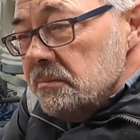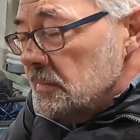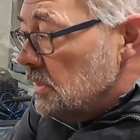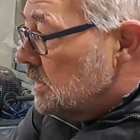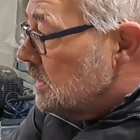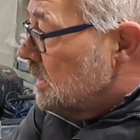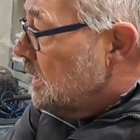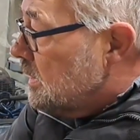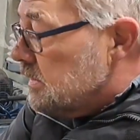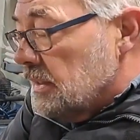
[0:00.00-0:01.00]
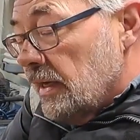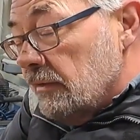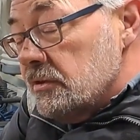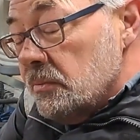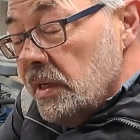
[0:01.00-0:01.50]
and then I
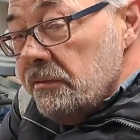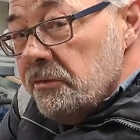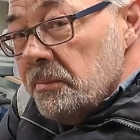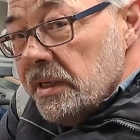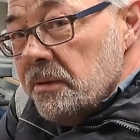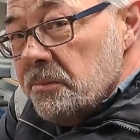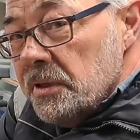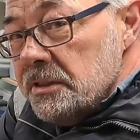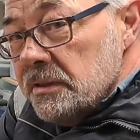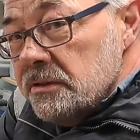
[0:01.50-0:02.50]
have to wait for my compressor